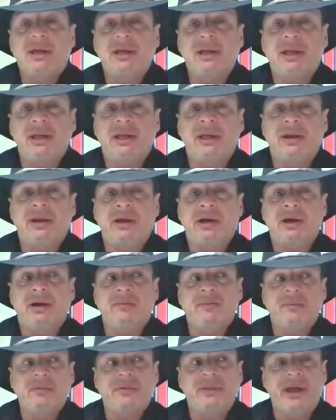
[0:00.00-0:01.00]
And
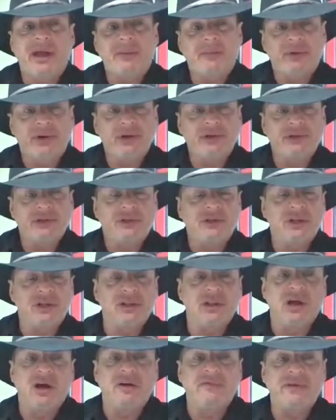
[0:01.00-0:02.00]
that brings us to
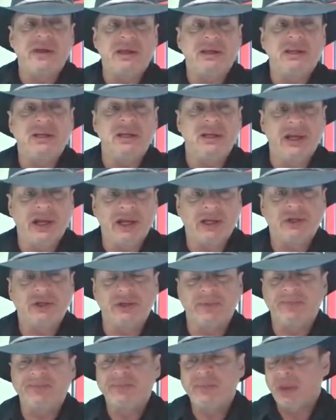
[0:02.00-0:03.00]
love and
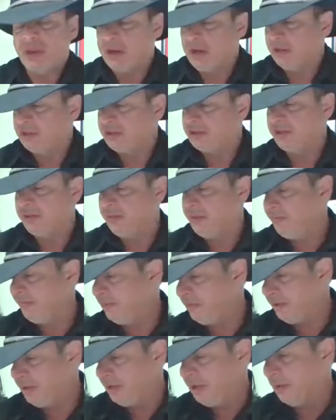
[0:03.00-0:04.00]
connection. Now, just to review
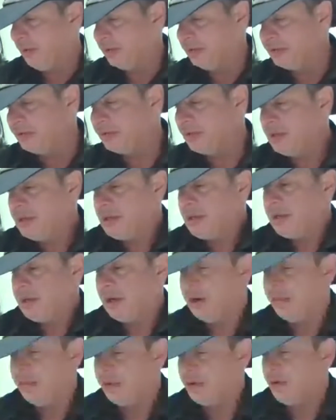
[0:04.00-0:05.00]
the other ones
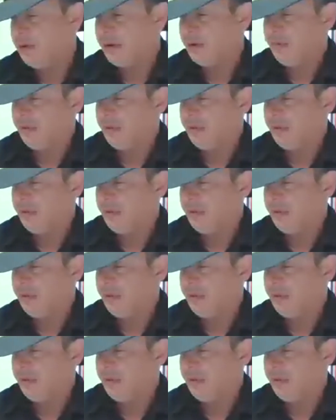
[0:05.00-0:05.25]
real quick,